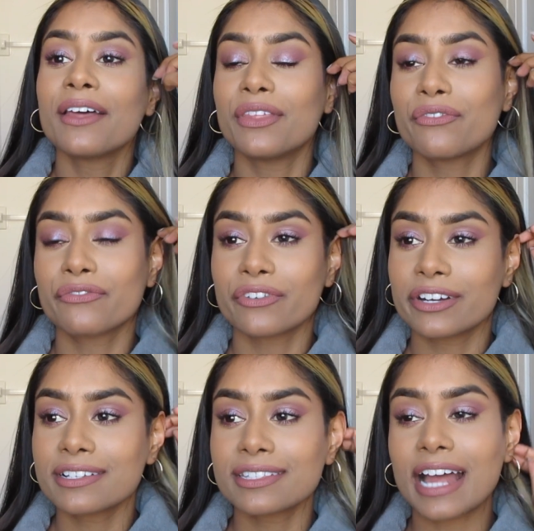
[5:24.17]
The
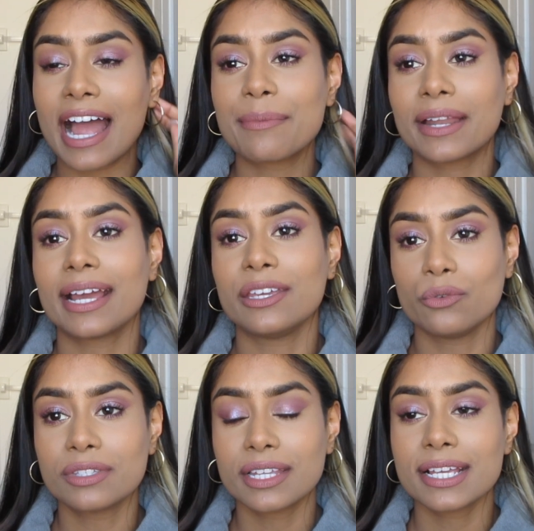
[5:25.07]
first time that I
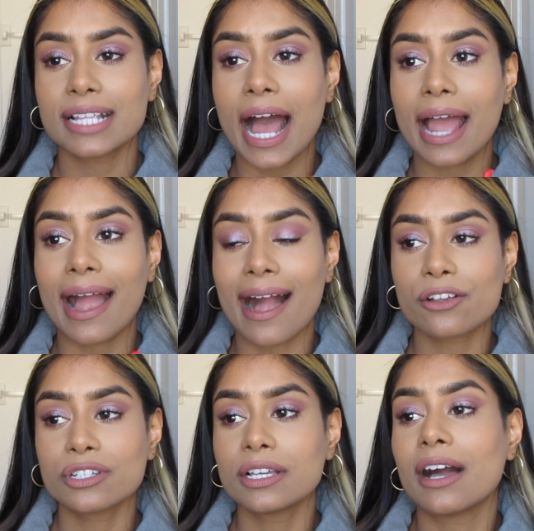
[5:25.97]
used this, I
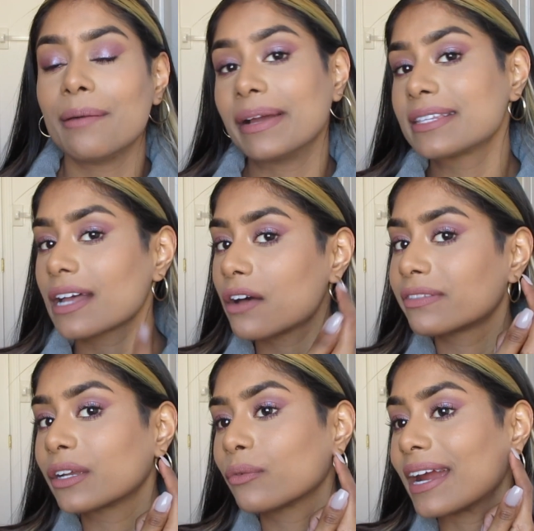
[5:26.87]
actually cut myself
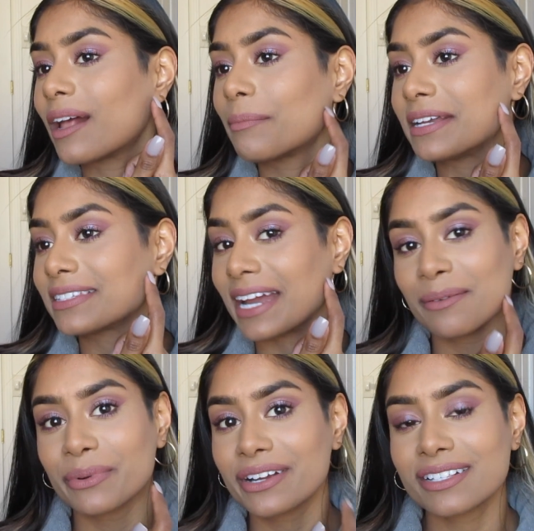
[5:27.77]
like right on my
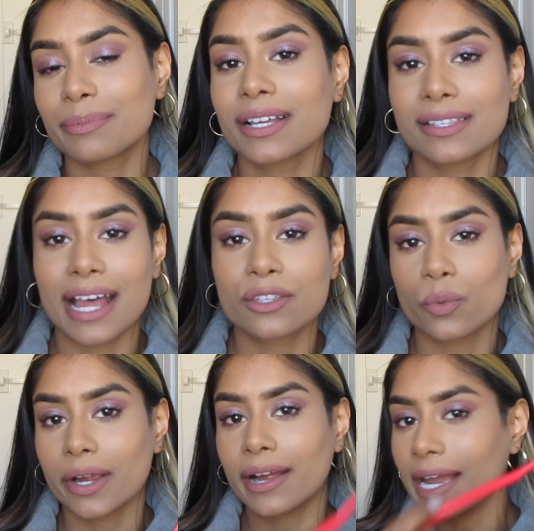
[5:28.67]
sideburns because that's
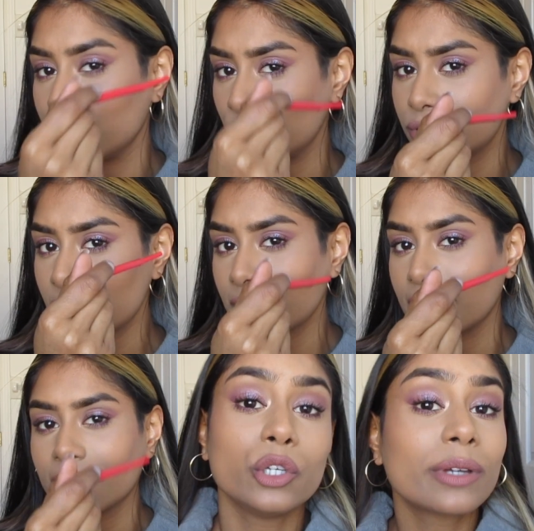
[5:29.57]
where I use it.
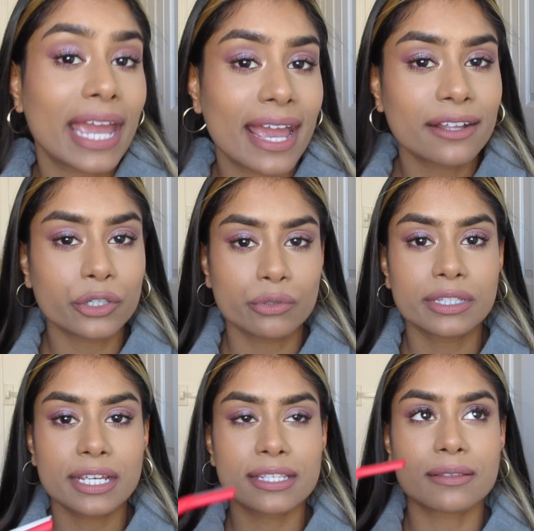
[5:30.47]
Like, you can use
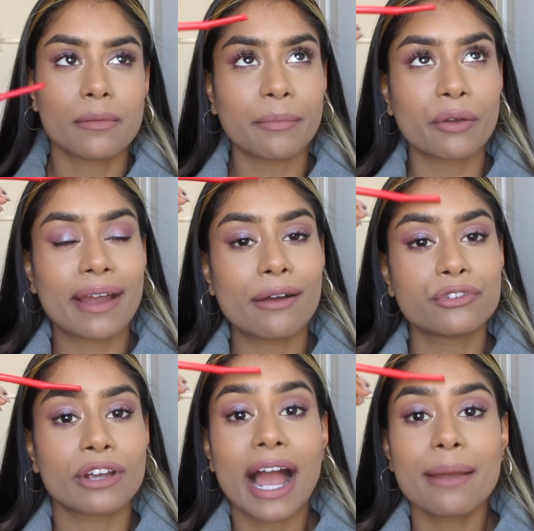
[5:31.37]
this around
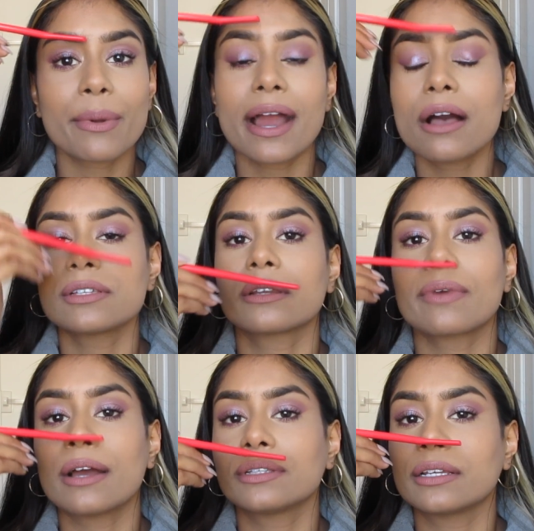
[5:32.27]
your eyebrows and
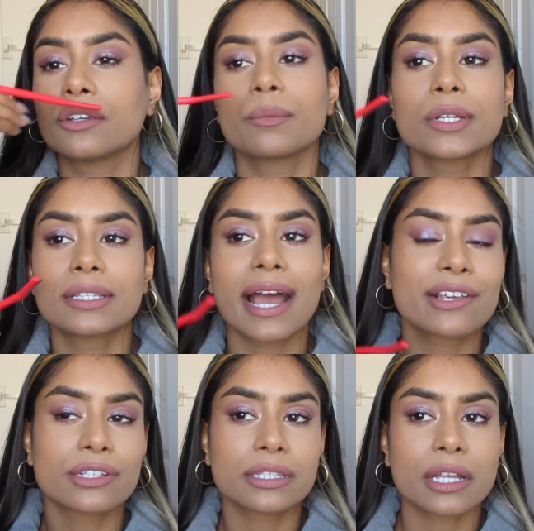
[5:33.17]
around like your
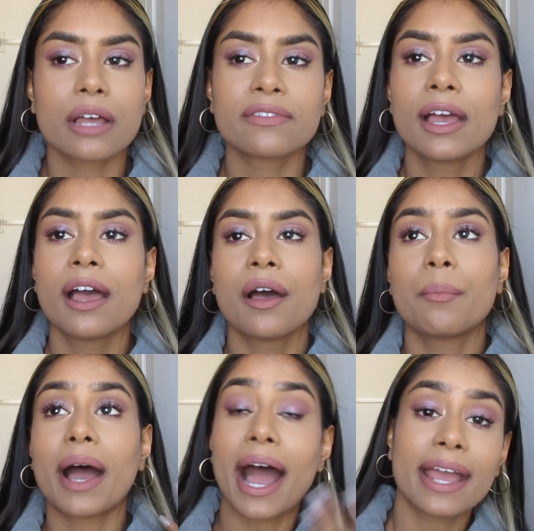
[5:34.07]
mustache and stuff,
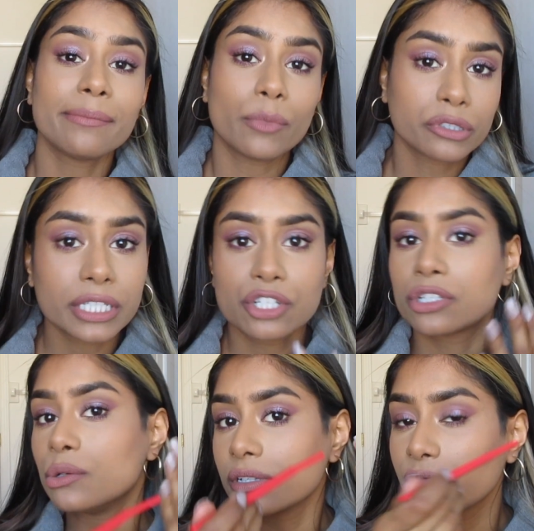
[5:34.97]
but I mostly
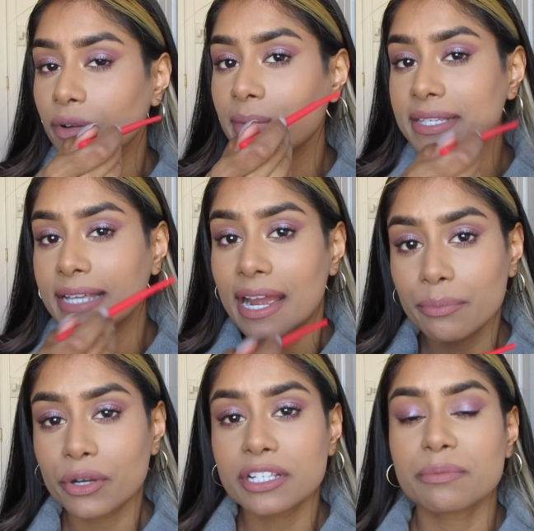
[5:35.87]
just use it for my
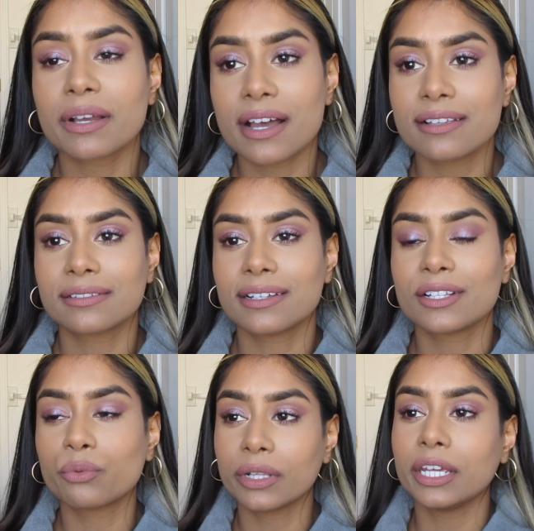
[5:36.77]
sideburns because
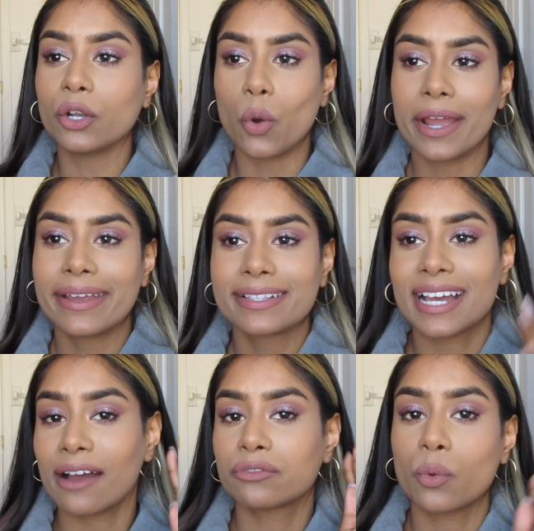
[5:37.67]
it's really annoying to
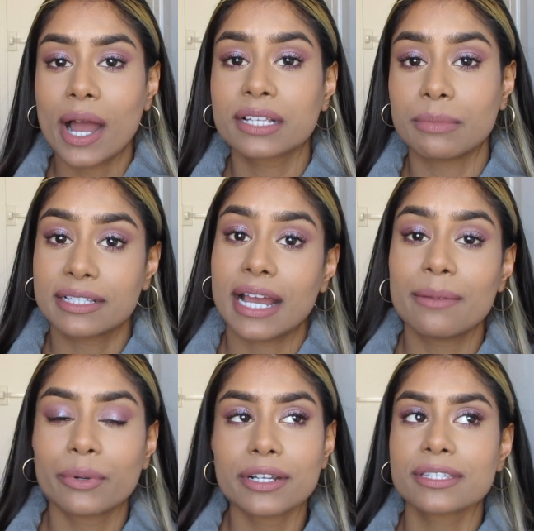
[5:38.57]
have to wax my
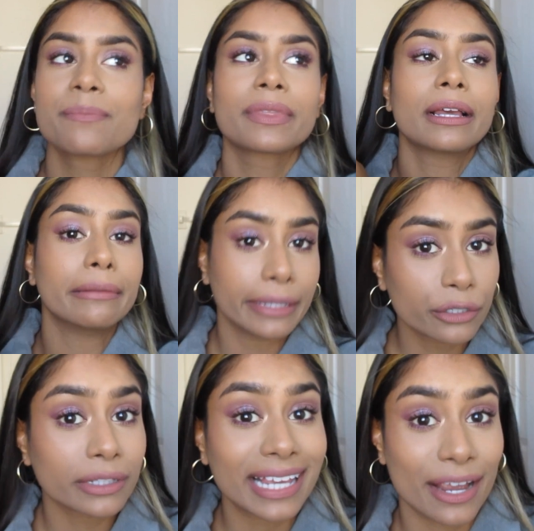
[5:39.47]
sideburns
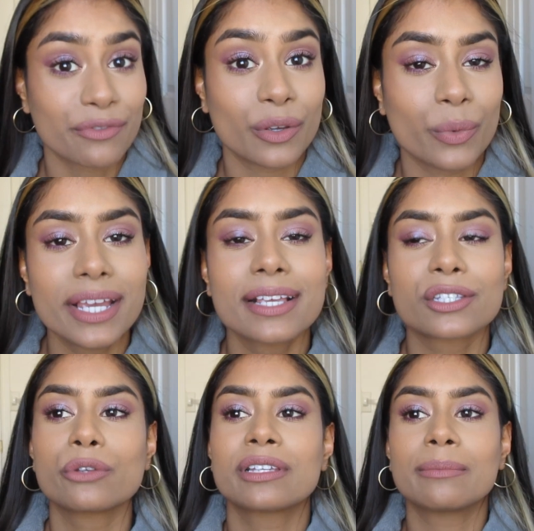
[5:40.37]
literally every week.
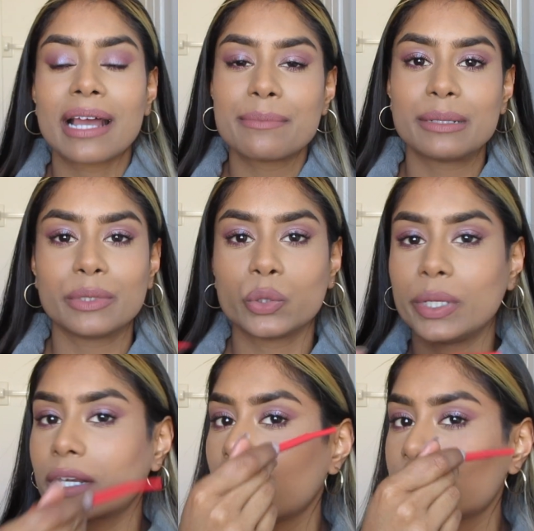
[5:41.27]
So sometimes in
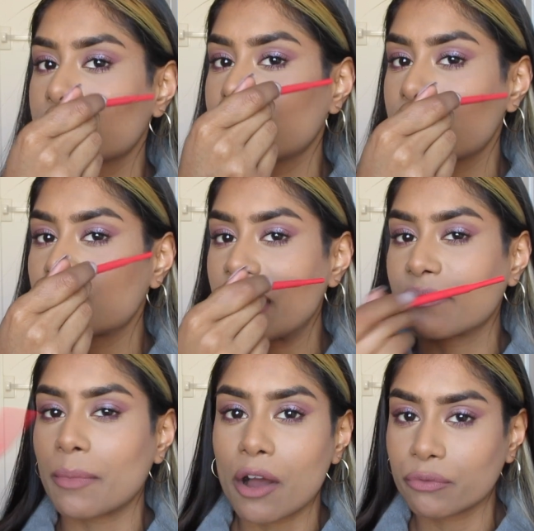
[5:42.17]
between I'll just like shave
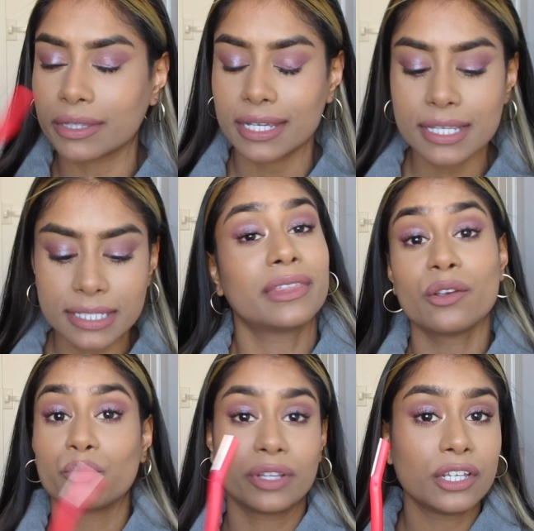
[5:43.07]
them off with this.
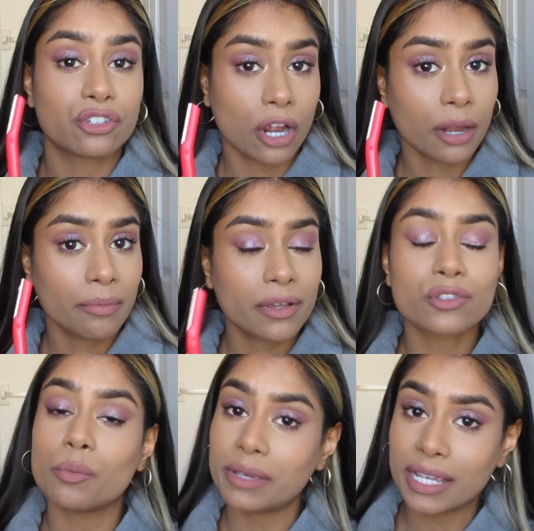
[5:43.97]
They're really sharp,
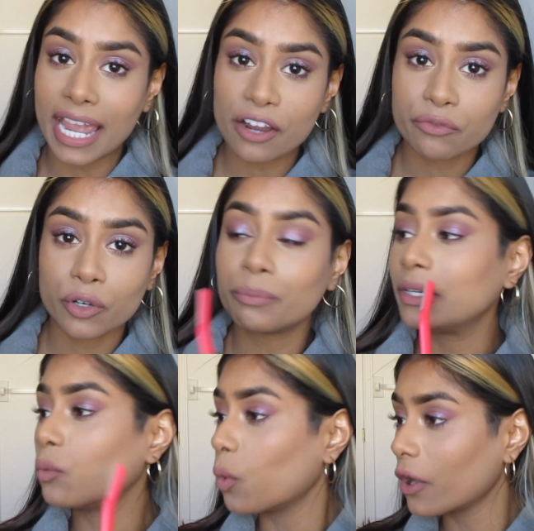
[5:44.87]
so be careful,
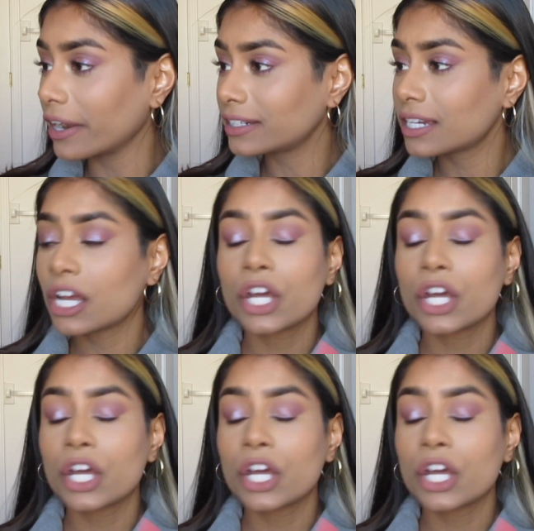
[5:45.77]
be warned.